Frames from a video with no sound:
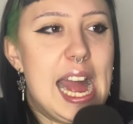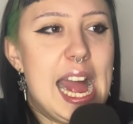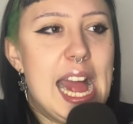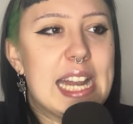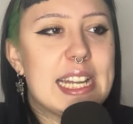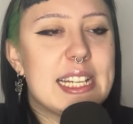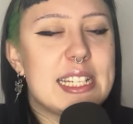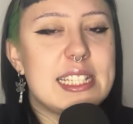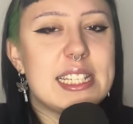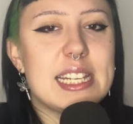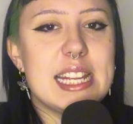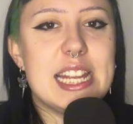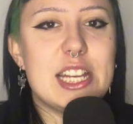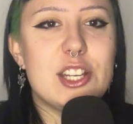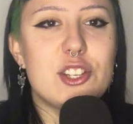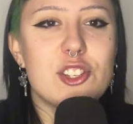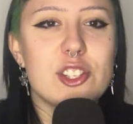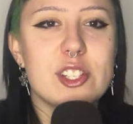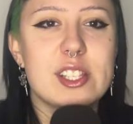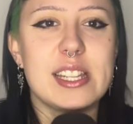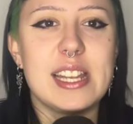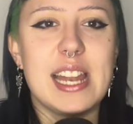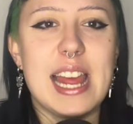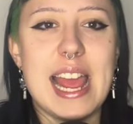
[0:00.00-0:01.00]
And it
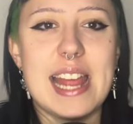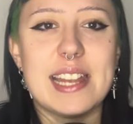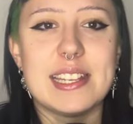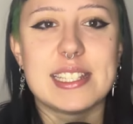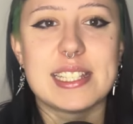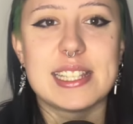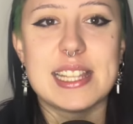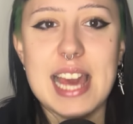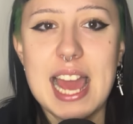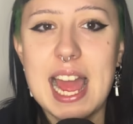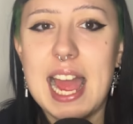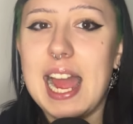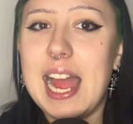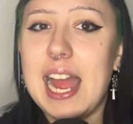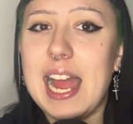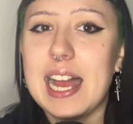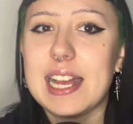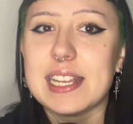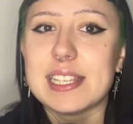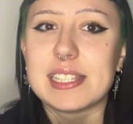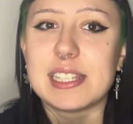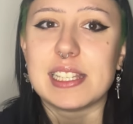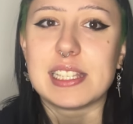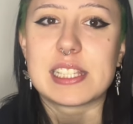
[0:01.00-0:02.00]
doesn't end there,
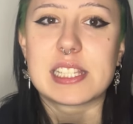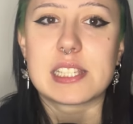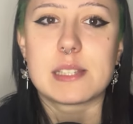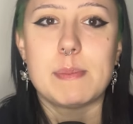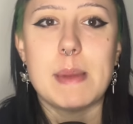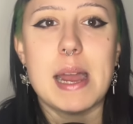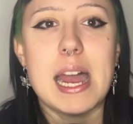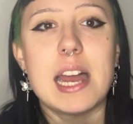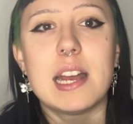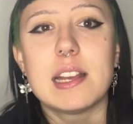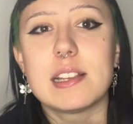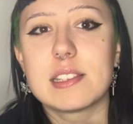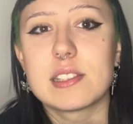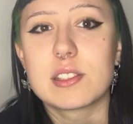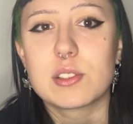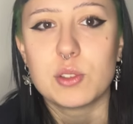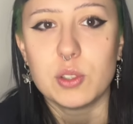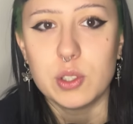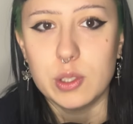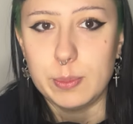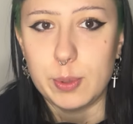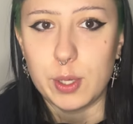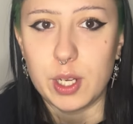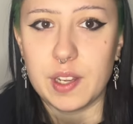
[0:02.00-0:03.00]
as the Smart
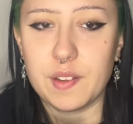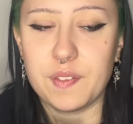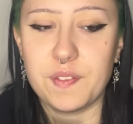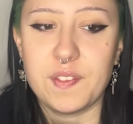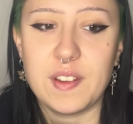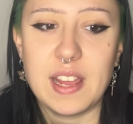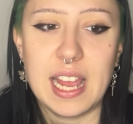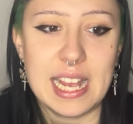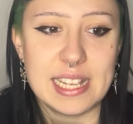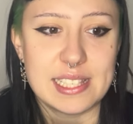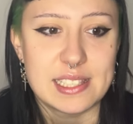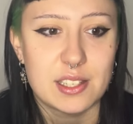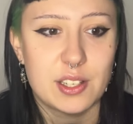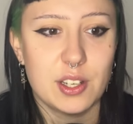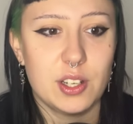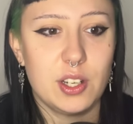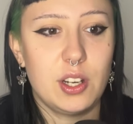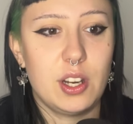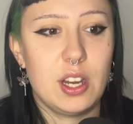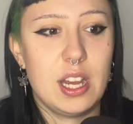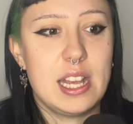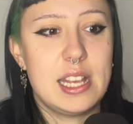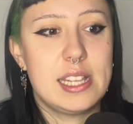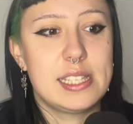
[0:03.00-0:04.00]
Schoolboy
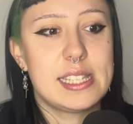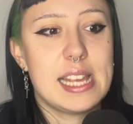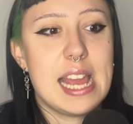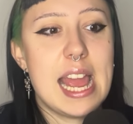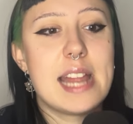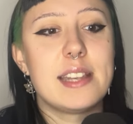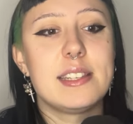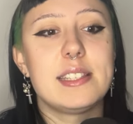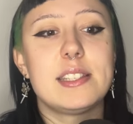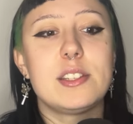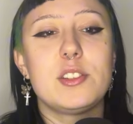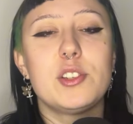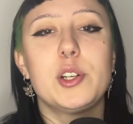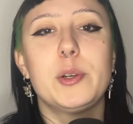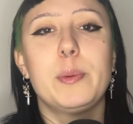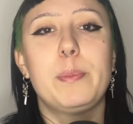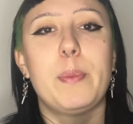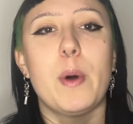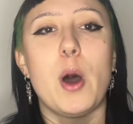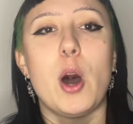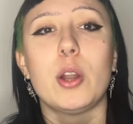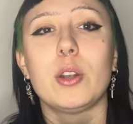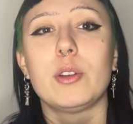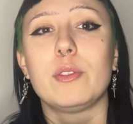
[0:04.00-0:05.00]
fiasco has ended
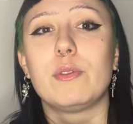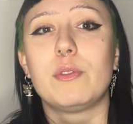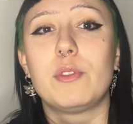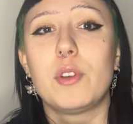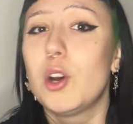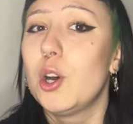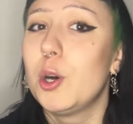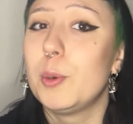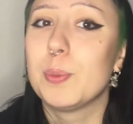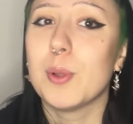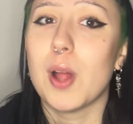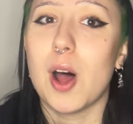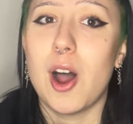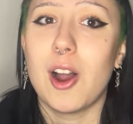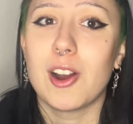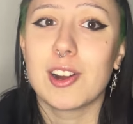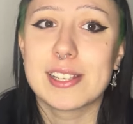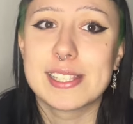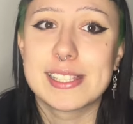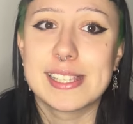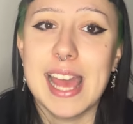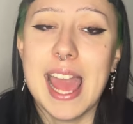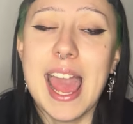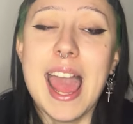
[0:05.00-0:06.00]
up on
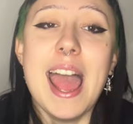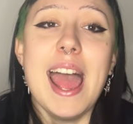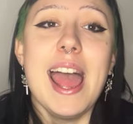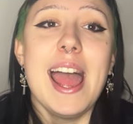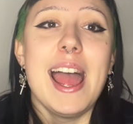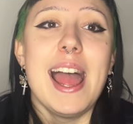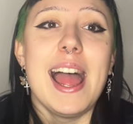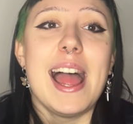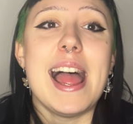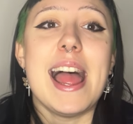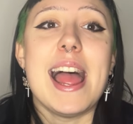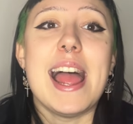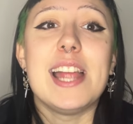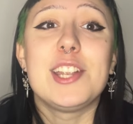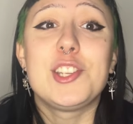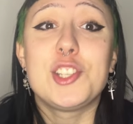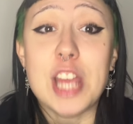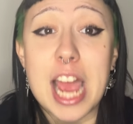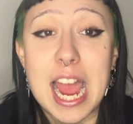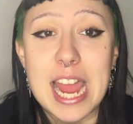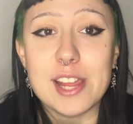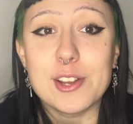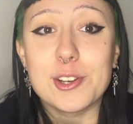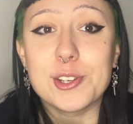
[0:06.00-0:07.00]
Roblox. A
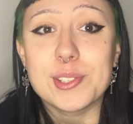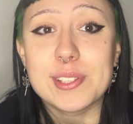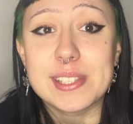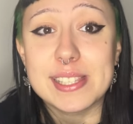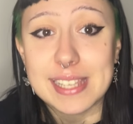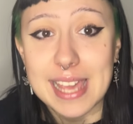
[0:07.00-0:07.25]
child's